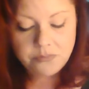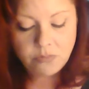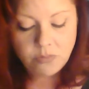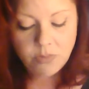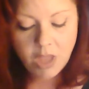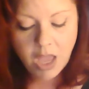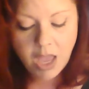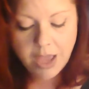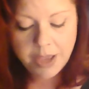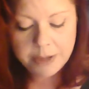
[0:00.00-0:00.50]

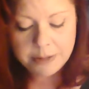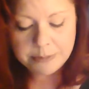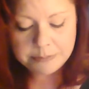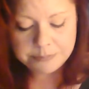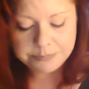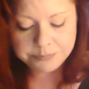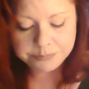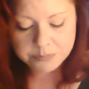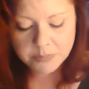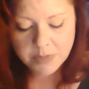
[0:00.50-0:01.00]

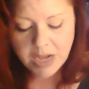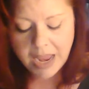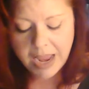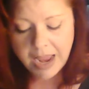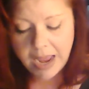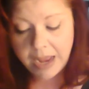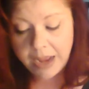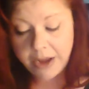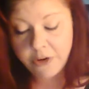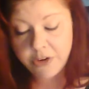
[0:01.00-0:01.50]

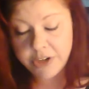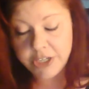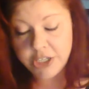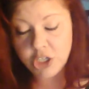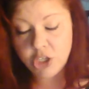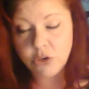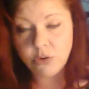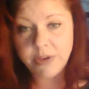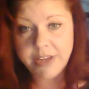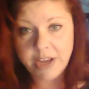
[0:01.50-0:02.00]
I already
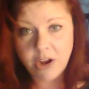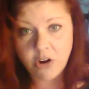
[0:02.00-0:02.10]
knew.